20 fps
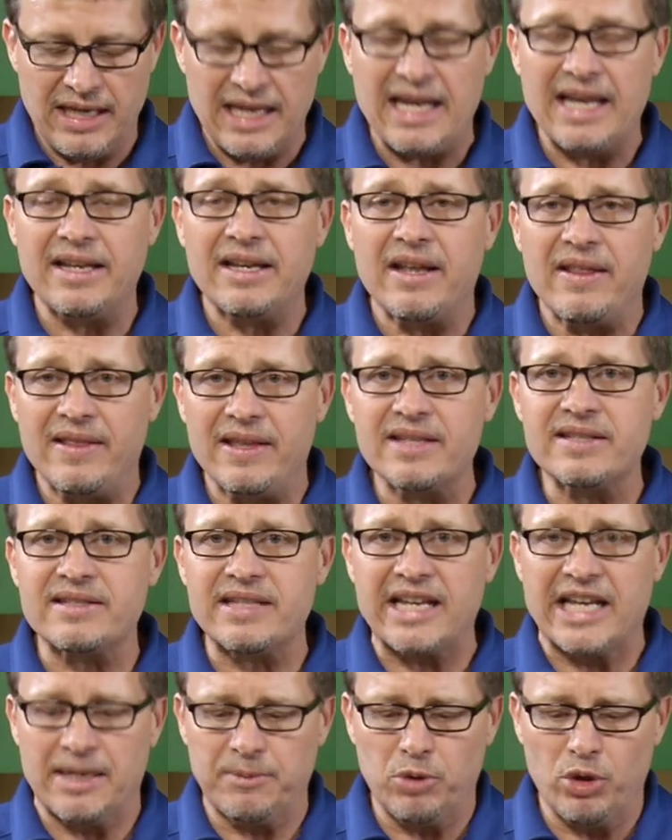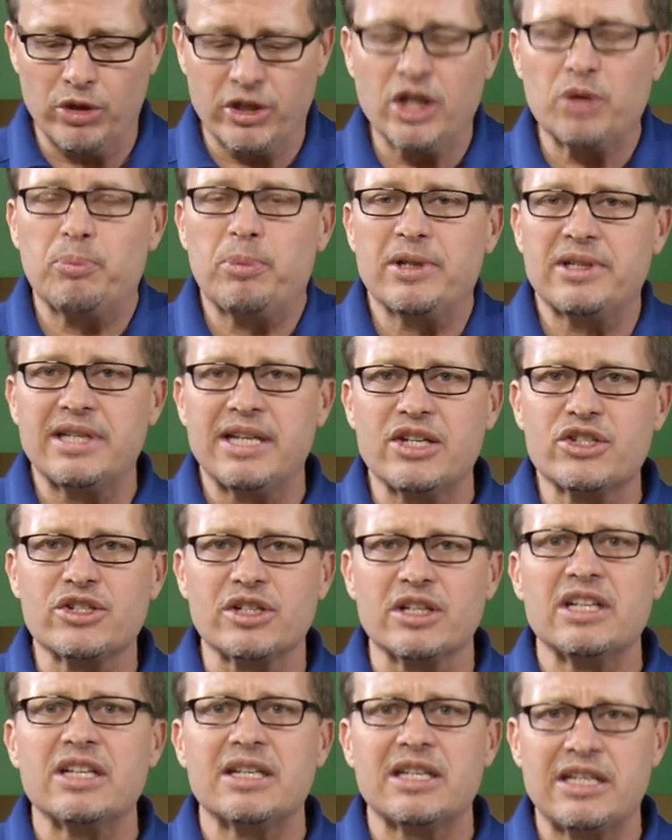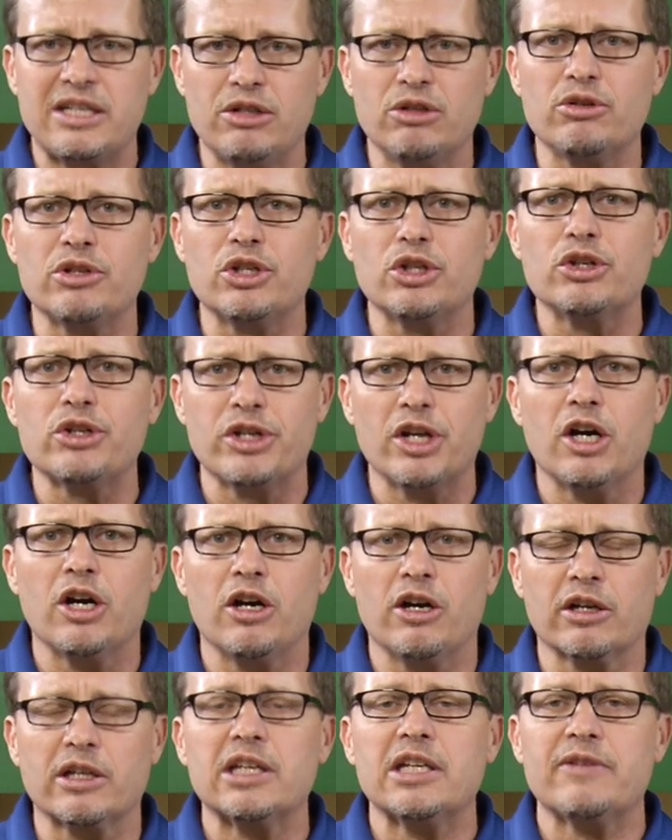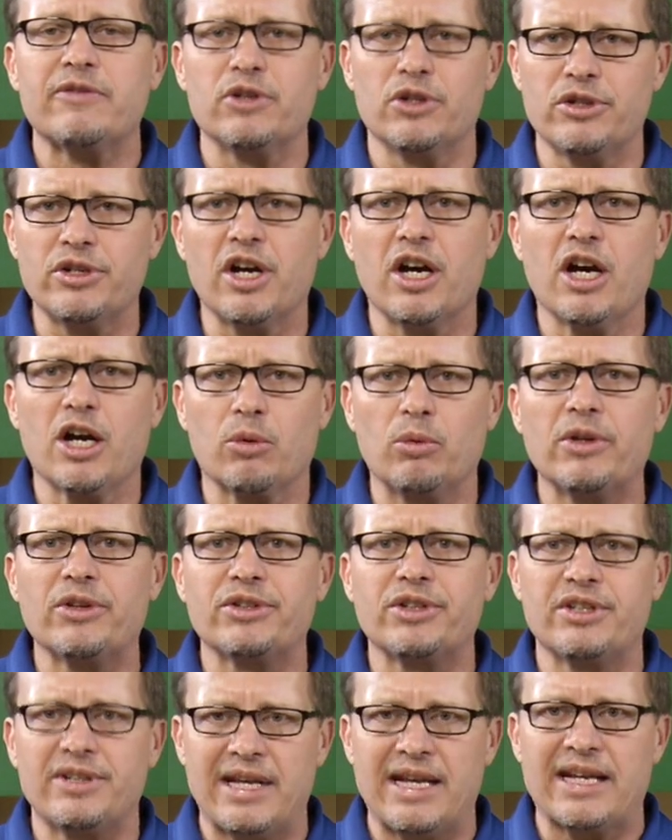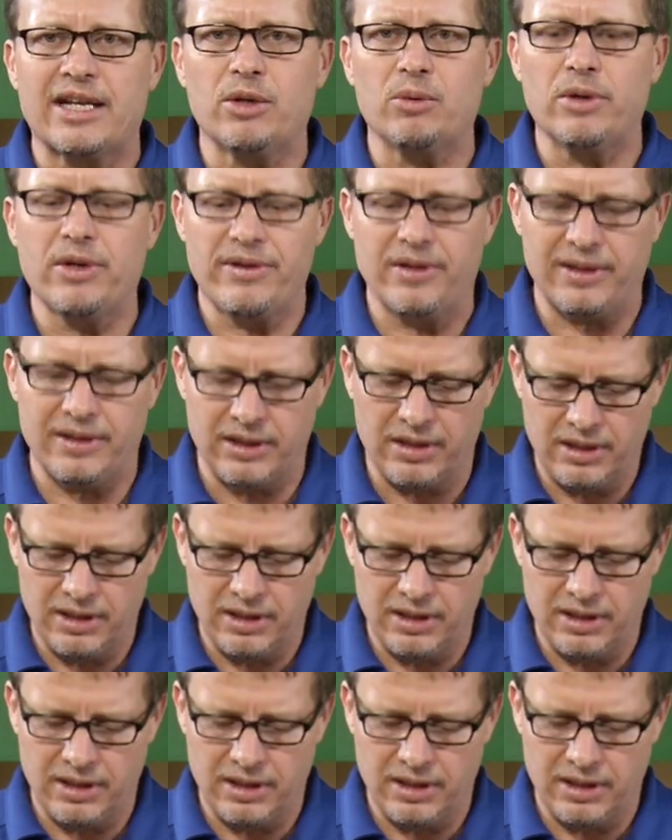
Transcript: and this animal could potentially kill your dog if your dog was to tangle with it.